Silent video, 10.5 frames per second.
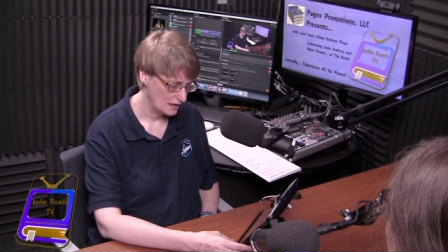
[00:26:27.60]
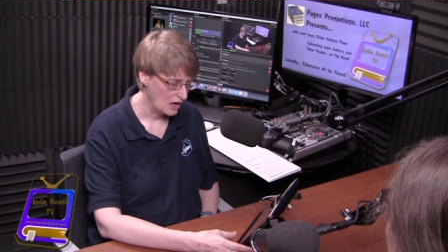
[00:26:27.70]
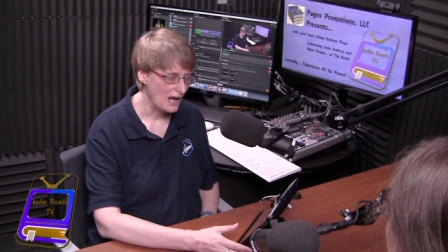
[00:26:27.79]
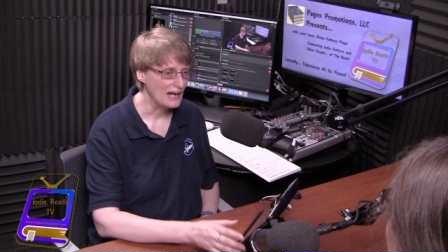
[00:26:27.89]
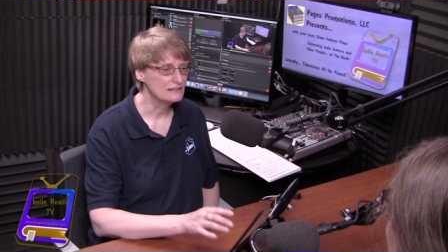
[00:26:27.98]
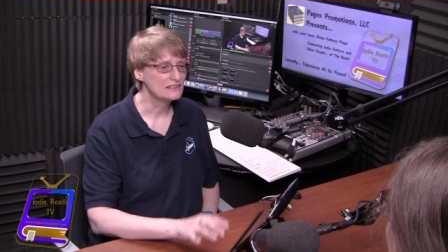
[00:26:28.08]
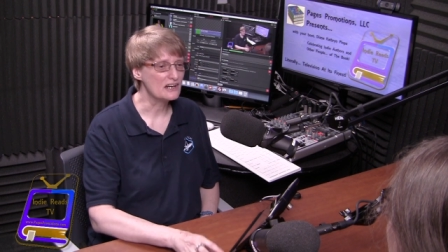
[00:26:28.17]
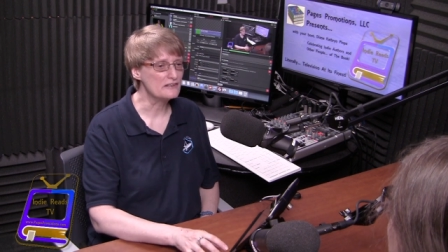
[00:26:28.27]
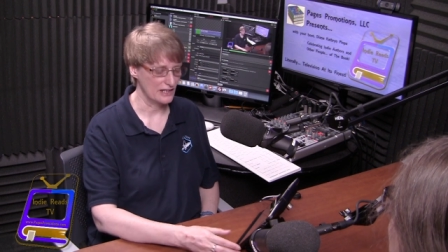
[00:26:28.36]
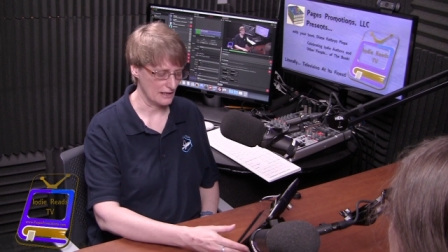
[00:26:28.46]
I
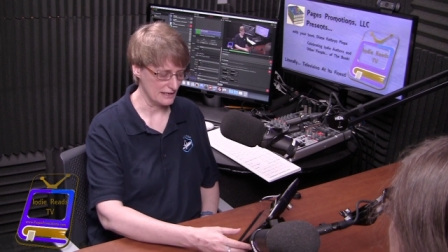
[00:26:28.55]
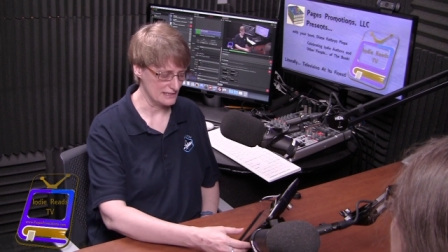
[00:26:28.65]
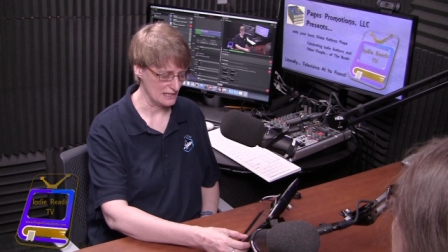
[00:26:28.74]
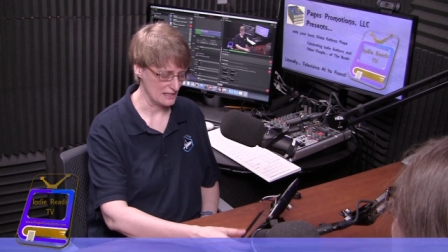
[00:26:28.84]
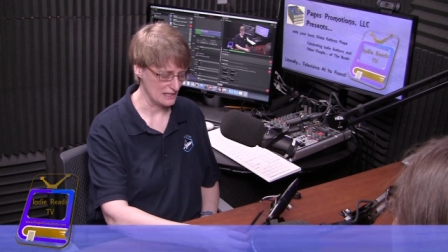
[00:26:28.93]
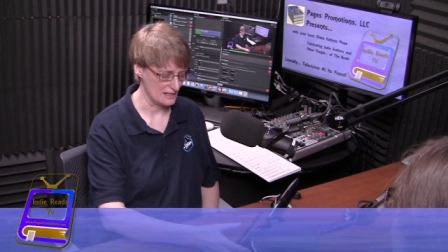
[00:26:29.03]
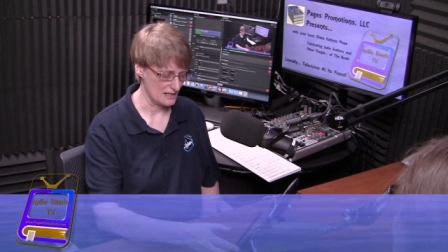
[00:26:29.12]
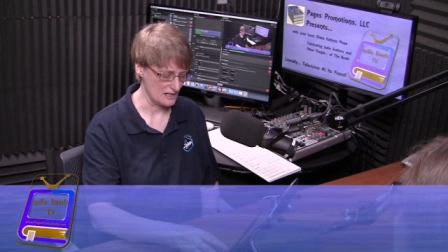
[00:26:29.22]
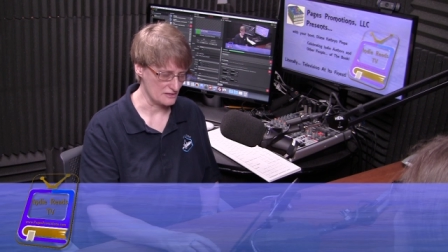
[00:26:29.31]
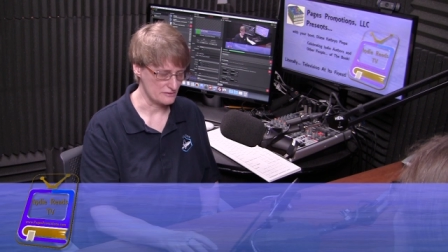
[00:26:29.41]
love the idea
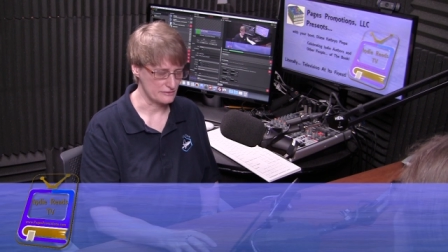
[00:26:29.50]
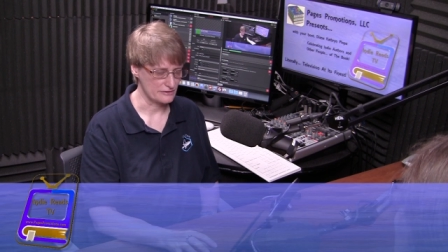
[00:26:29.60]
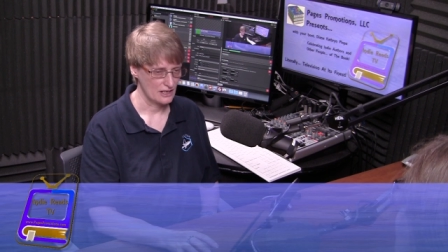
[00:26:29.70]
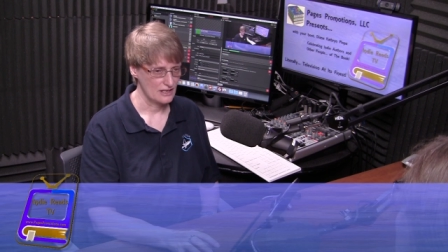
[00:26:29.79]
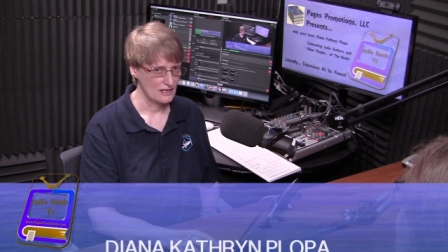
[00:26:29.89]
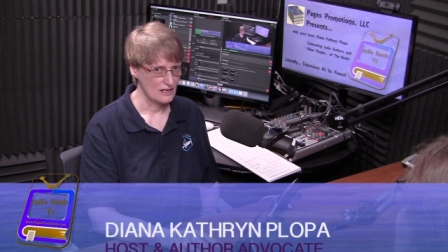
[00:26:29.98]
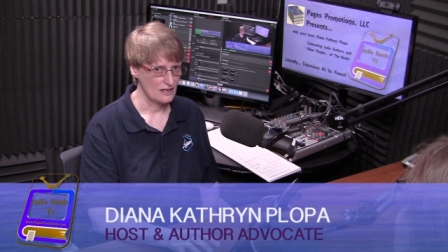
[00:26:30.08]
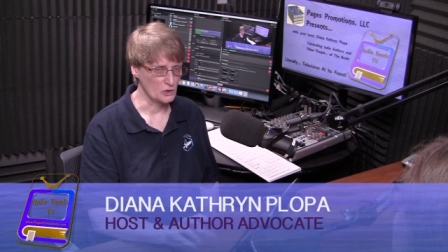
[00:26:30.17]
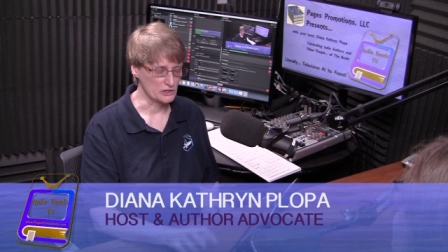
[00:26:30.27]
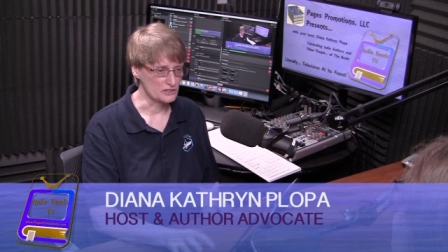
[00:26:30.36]
of
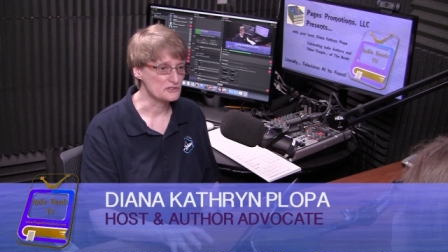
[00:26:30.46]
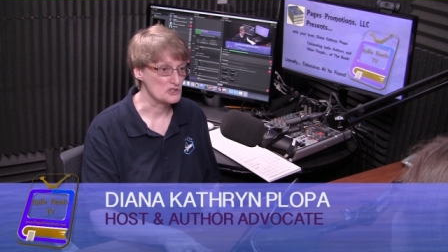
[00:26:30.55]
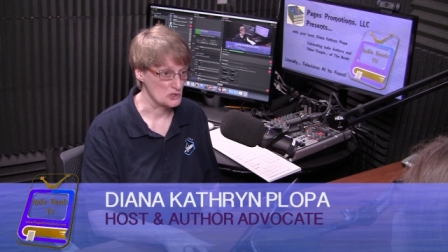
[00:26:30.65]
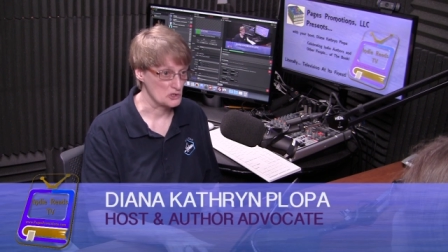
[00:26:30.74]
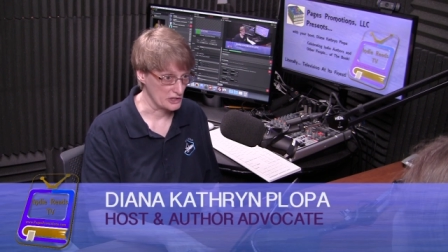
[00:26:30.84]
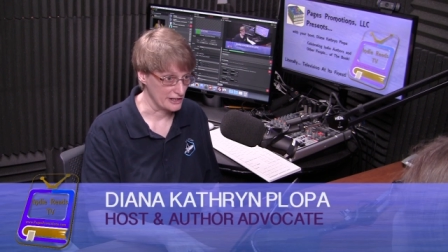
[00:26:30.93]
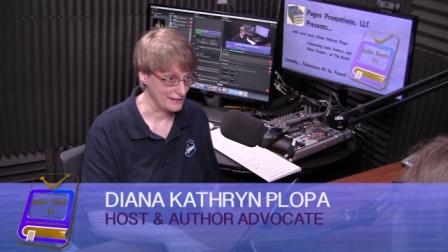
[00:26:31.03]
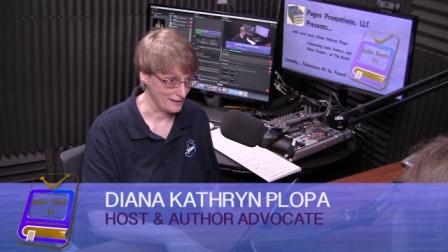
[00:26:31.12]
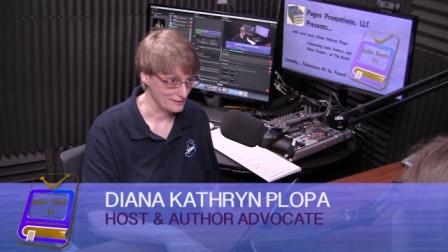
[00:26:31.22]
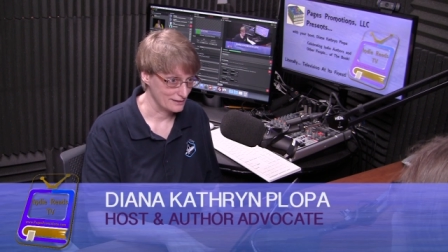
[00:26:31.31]
oral
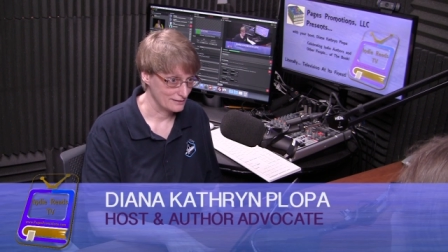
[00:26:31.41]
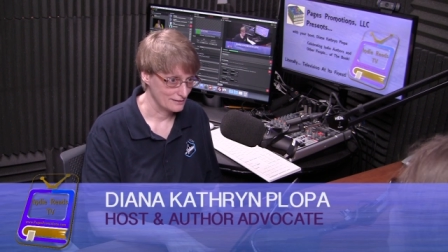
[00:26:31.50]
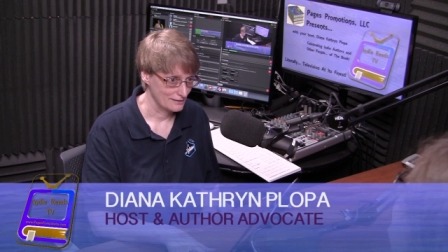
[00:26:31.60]
storytelling.